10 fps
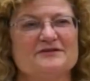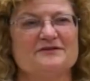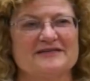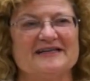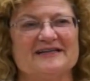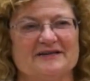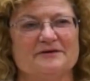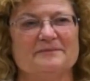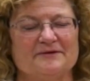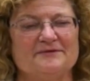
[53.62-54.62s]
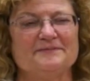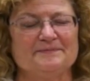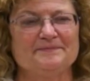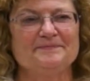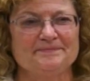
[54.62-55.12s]
to know that I care about
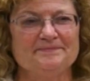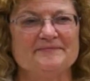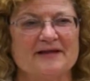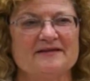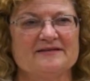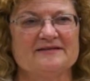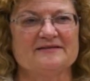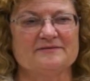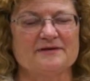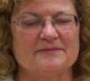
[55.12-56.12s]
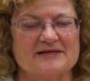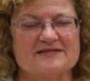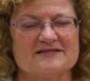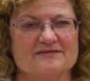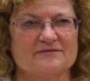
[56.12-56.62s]
them. I think that the
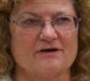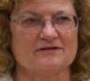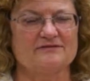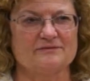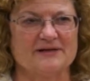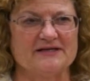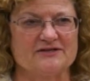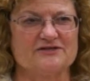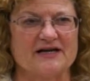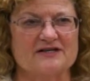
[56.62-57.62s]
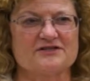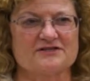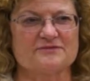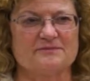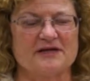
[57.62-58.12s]
basis of all of my
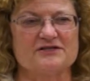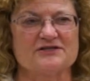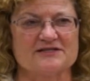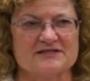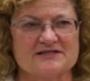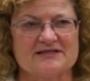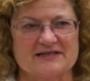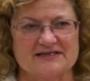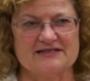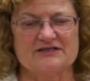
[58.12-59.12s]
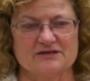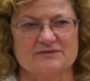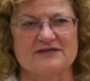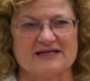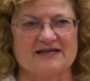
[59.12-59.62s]
interactions with patients is that they need to
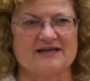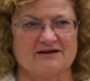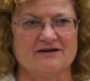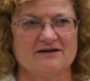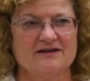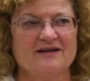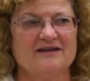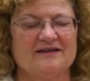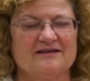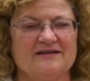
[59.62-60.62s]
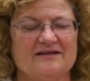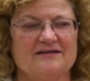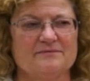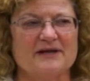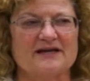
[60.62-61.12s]
know that I care. It, it,
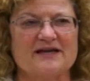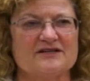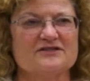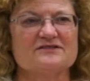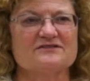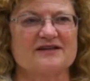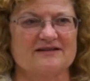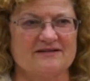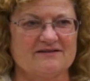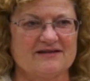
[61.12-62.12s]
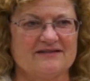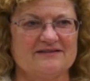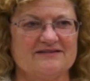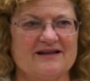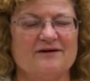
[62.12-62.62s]
the medications are secondary.
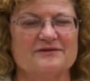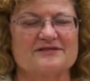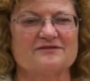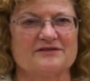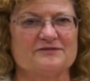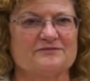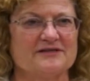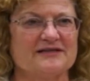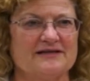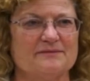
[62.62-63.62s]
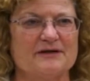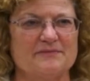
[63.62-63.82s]
They're not what's going to really get my